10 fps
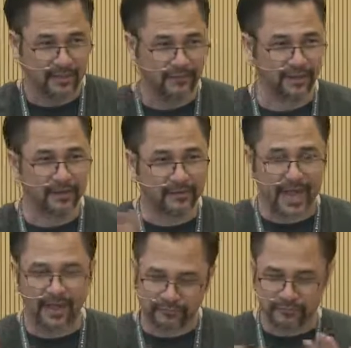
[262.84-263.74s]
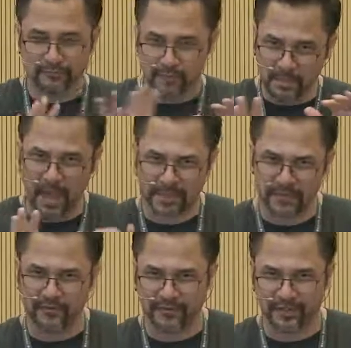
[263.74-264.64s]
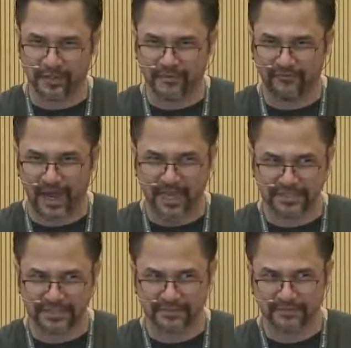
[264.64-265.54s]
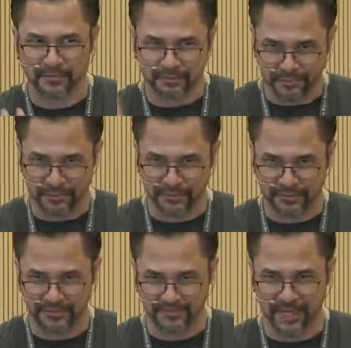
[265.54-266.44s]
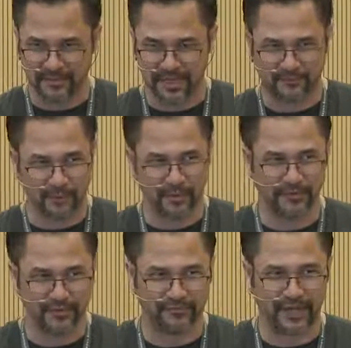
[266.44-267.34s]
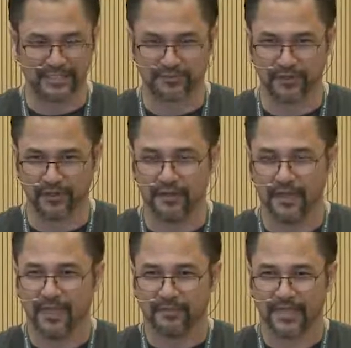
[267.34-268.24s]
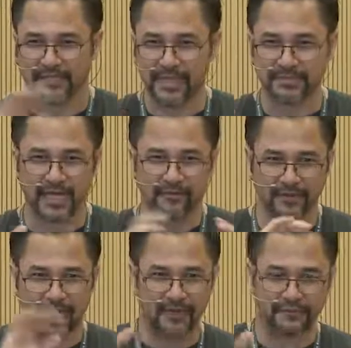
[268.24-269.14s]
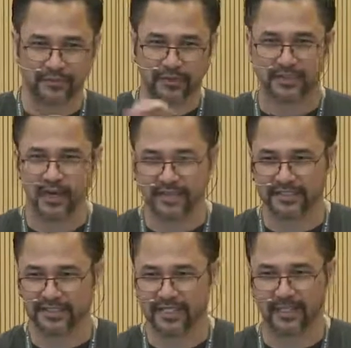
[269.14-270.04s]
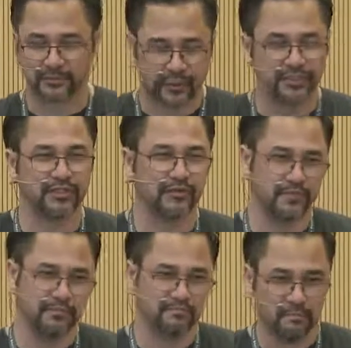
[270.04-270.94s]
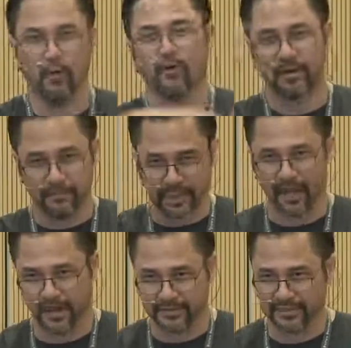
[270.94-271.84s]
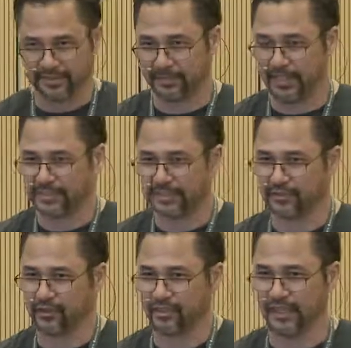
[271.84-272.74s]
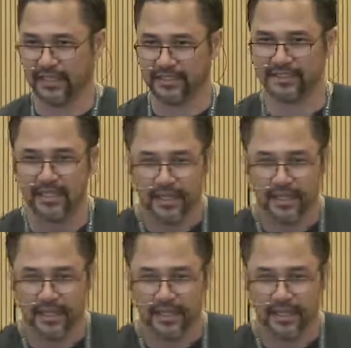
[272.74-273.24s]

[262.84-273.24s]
For the other half, we might be moving a little bit fast, so just forgive me if we're moving too fast for you. But at the same time, for the half that's already tried this thing, I'm trying to show you more beyond just the basics of Kubernetes,